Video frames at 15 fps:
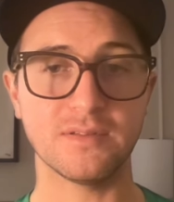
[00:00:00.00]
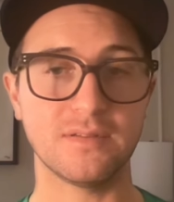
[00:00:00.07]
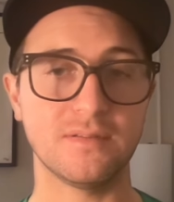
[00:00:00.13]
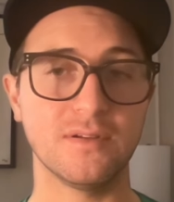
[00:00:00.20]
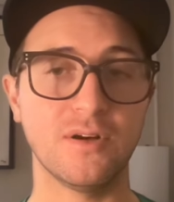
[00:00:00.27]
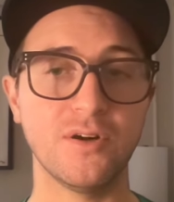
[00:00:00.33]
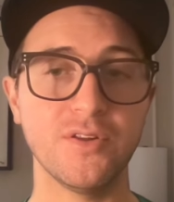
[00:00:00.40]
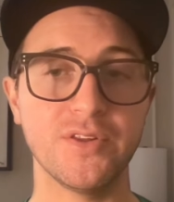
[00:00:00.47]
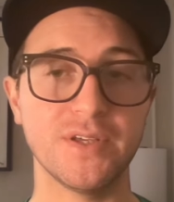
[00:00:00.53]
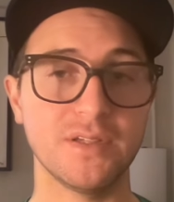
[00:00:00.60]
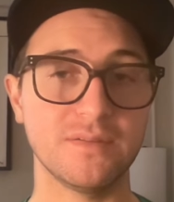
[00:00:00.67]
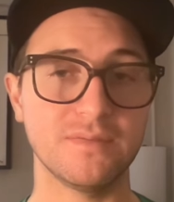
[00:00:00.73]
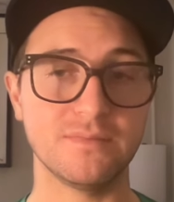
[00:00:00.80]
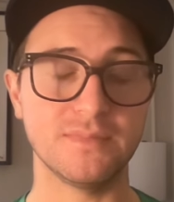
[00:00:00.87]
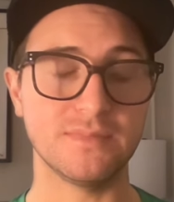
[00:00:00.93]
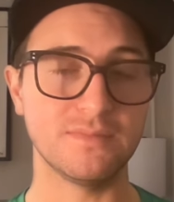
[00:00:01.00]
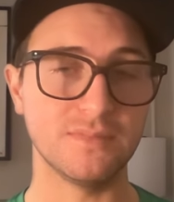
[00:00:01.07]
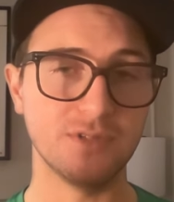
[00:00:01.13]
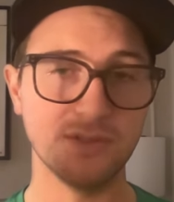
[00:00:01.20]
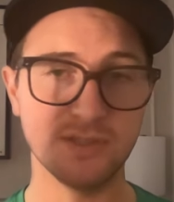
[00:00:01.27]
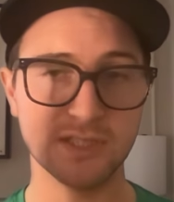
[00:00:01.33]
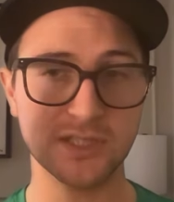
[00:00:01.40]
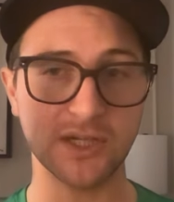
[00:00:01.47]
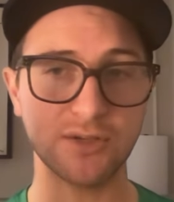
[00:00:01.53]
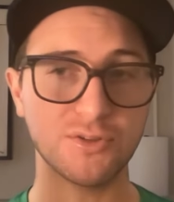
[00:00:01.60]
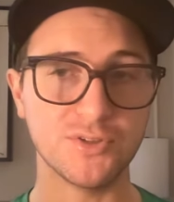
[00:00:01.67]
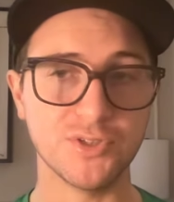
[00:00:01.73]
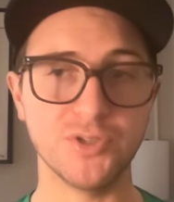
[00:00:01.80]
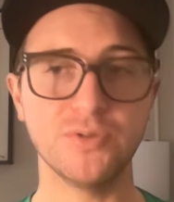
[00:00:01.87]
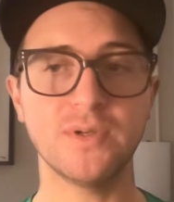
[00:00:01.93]
all the
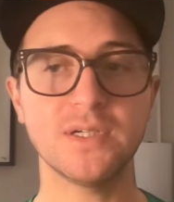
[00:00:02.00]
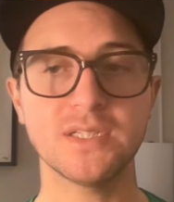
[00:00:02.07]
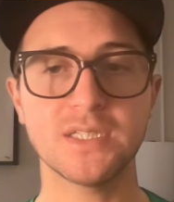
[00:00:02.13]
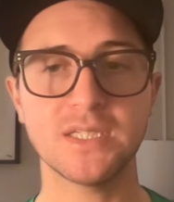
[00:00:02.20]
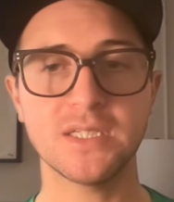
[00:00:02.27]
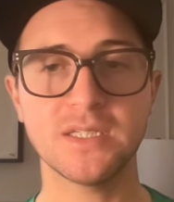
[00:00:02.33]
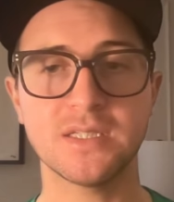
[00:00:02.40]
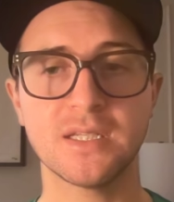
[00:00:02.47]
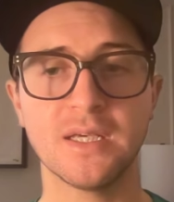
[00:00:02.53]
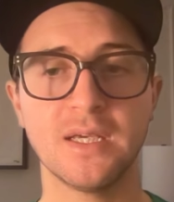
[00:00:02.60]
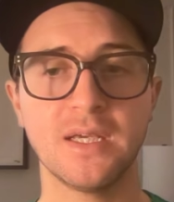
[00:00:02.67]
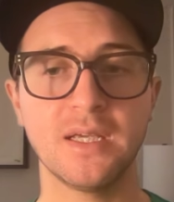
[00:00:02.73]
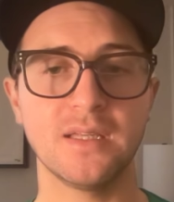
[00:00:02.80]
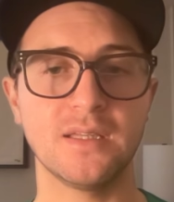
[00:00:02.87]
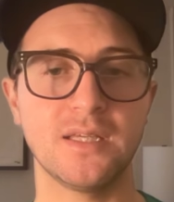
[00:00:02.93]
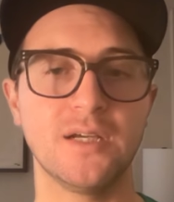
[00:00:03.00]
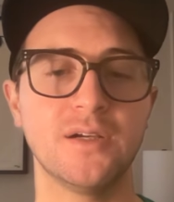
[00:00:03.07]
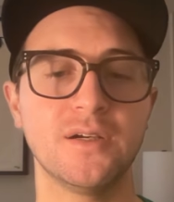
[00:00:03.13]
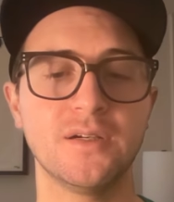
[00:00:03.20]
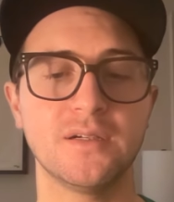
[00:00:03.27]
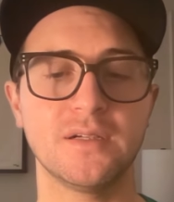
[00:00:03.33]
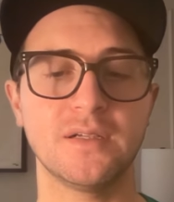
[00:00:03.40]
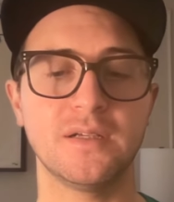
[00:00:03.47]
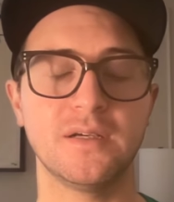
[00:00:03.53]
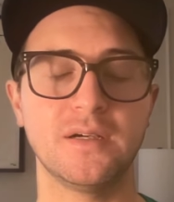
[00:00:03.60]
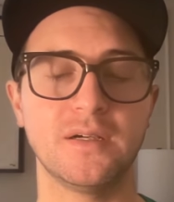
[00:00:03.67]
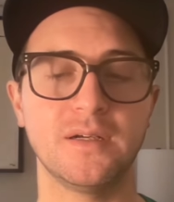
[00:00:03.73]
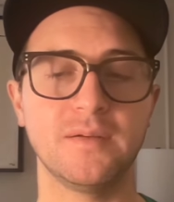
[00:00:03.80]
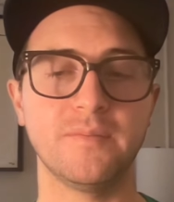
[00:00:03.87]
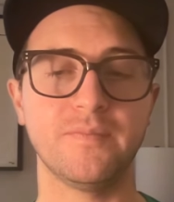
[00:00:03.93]
subtle nuances there.
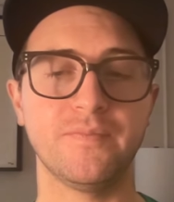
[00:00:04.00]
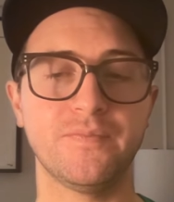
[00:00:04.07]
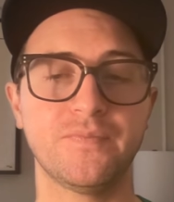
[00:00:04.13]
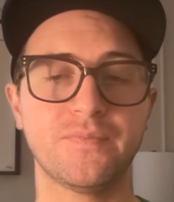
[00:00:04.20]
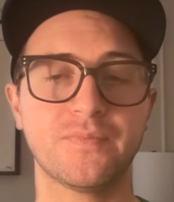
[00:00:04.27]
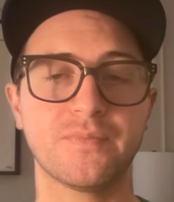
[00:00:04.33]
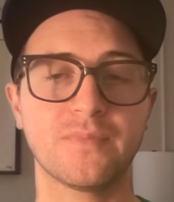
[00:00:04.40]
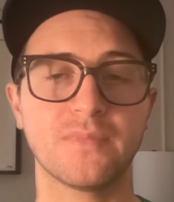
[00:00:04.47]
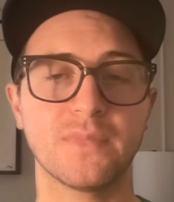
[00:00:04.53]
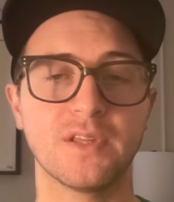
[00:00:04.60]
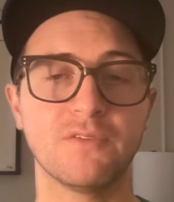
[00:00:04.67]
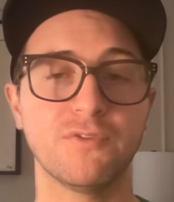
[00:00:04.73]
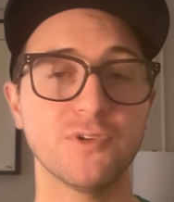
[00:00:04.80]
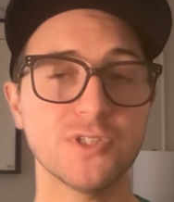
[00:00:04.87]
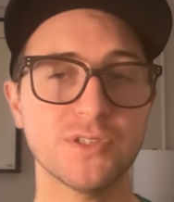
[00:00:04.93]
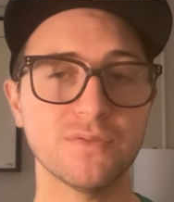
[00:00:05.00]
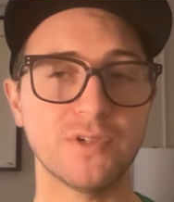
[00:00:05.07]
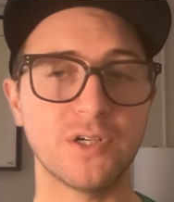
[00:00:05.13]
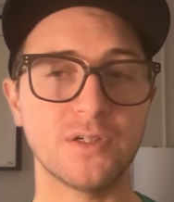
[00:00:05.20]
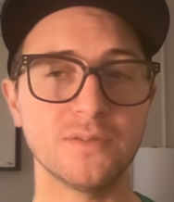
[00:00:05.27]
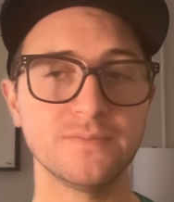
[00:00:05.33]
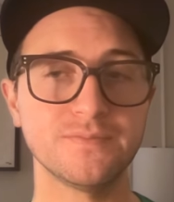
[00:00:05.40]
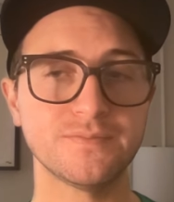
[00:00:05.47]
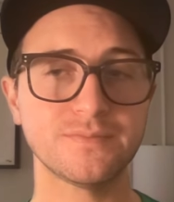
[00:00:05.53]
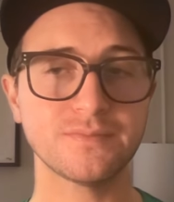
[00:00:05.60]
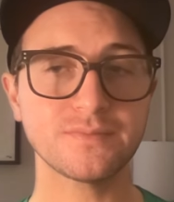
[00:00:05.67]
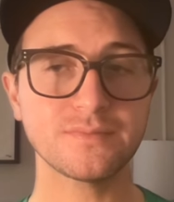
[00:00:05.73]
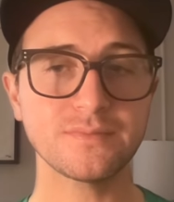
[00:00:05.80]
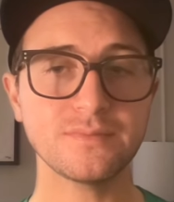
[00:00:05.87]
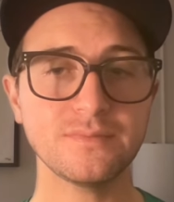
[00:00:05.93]
First of all,
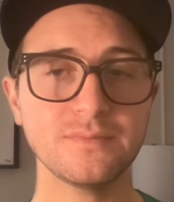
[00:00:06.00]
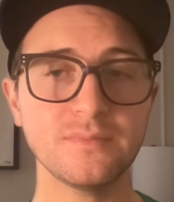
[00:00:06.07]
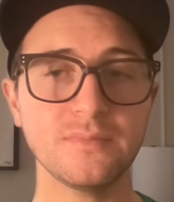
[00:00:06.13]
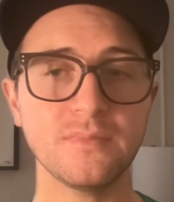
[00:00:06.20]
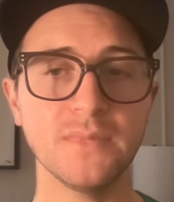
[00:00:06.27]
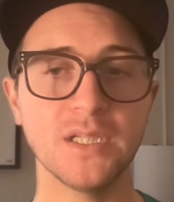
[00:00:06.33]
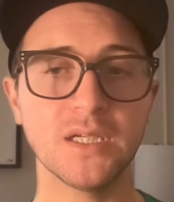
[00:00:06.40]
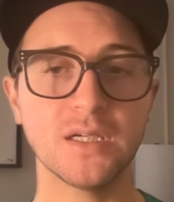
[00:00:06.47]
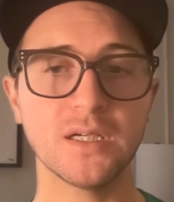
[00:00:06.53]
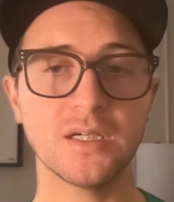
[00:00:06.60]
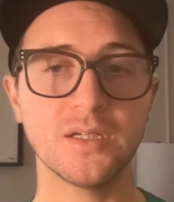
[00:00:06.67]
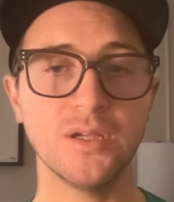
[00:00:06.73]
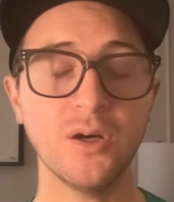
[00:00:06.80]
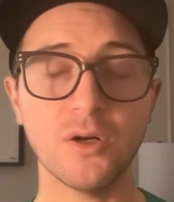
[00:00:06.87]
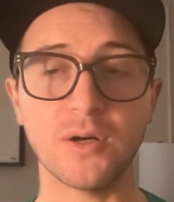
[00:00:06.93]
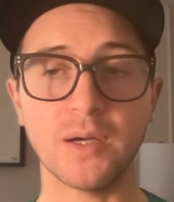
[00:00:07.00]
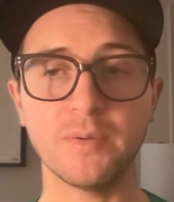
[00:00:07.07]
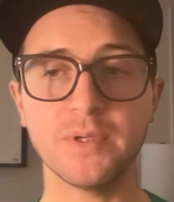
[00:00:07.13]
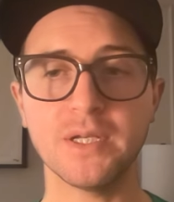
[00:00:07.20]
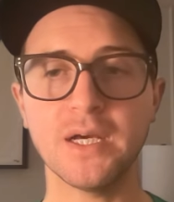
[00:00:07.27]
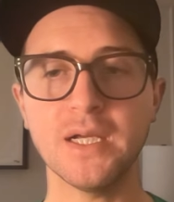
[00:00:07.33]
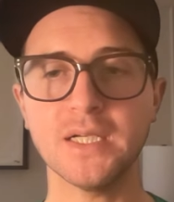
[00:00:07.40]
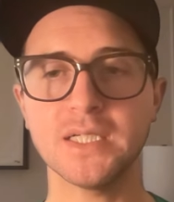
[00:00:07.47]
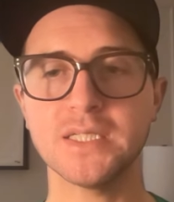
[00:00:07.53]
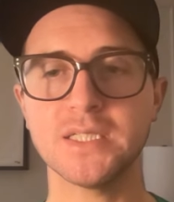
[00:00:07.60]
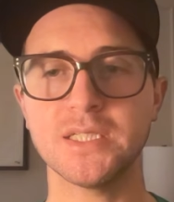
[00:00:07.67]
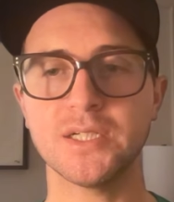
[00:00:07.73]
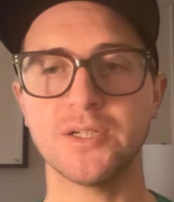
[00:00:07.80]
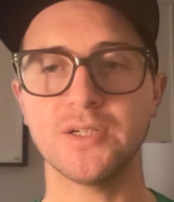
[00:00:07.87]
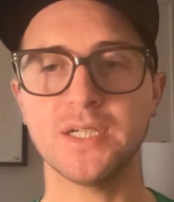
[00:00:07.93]
no, I would not
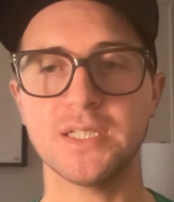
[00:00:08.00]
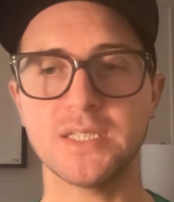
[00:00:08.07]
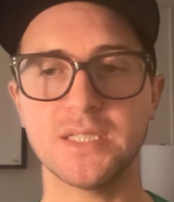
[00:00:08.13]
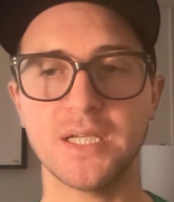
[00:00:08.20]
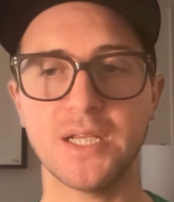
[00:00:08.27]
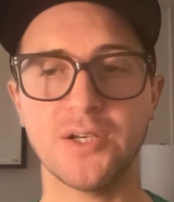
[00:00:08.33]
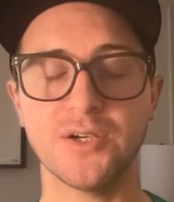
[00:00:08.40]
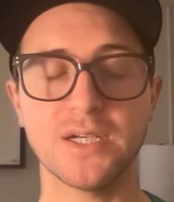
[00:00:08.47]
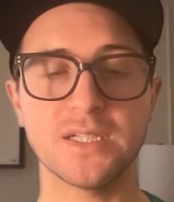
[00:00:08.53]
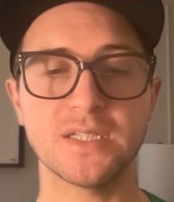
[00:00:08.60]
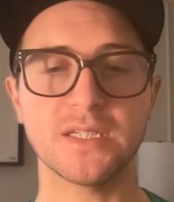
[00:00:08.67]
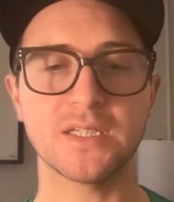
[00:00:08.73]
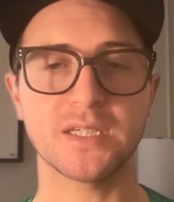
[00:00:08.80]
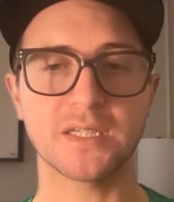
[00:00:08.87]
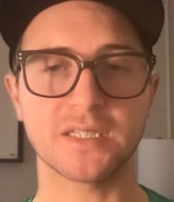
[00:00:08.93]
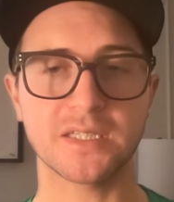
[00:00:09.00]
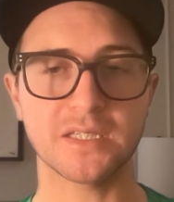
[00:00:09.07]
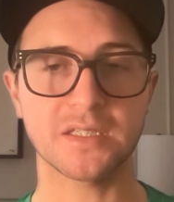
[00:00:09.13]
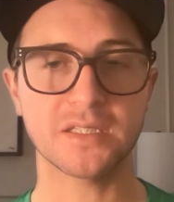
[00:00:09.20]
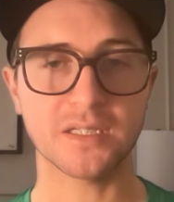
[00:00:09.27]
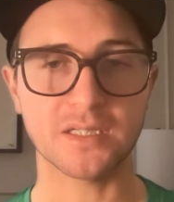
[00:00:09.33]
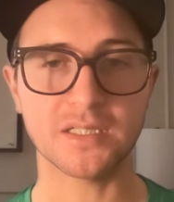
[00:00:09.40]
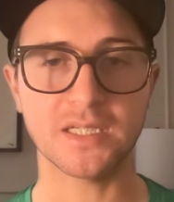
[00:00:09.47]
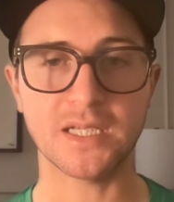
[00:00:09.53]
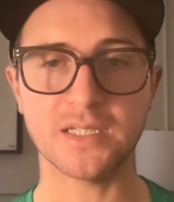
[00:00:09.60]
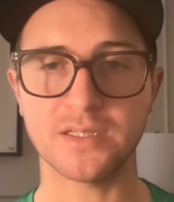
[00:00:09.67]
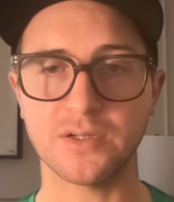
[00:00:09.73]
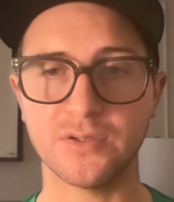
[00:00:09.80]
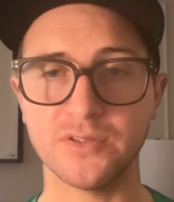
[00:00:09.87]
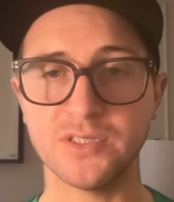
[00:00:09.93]
consider his tenure as a
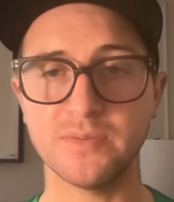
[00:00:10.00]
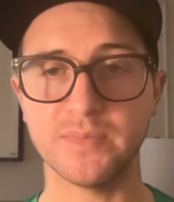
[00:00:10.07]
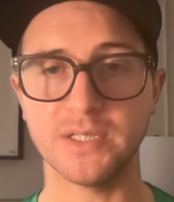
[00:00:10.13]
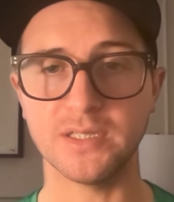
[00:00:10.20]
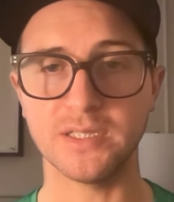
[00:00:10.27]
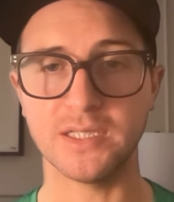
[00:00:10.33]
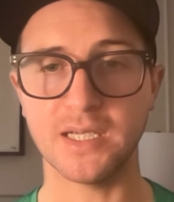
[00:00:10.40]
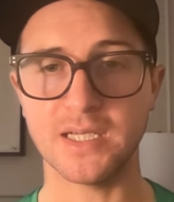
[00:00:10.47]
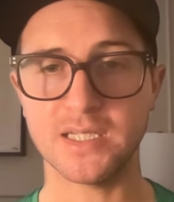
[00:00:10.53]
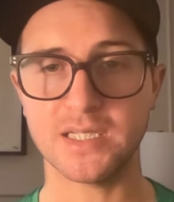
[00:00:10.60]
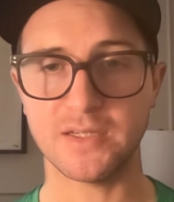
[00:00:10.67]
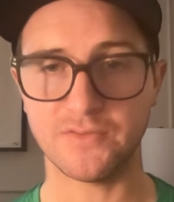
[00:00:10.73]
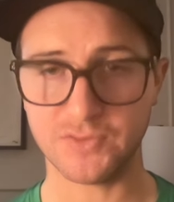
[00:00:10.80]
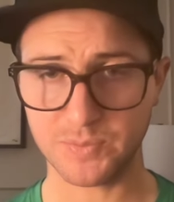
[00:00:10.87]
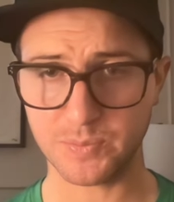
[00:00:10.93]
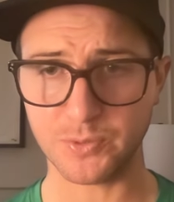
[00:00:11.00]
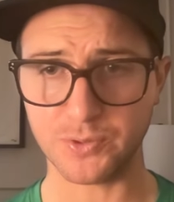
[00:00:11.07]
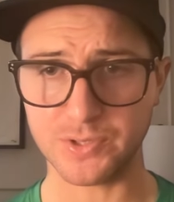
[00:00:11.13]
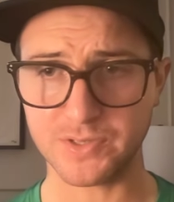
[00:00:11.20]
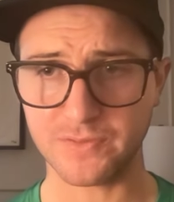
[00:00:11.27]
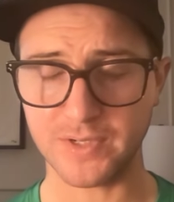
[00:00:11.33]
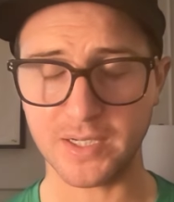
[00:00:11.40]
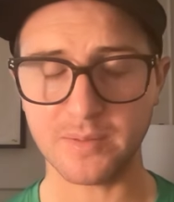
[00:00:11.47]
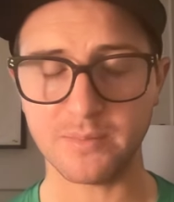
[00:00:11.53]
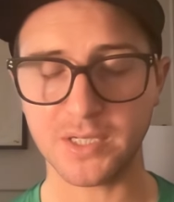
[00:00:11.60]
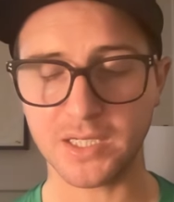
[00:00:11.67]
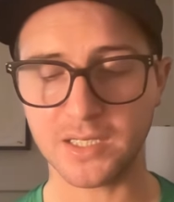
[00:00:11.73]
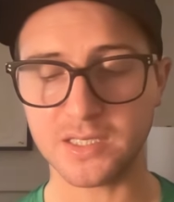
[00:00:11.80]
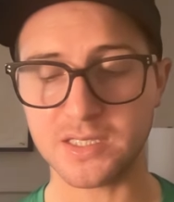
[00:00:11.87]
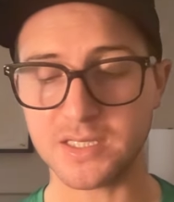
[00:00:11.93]
success ultimately, SF Sports Fam,
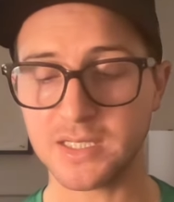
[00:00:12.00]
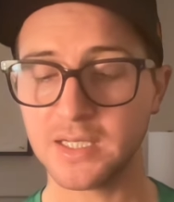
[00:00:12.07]
because,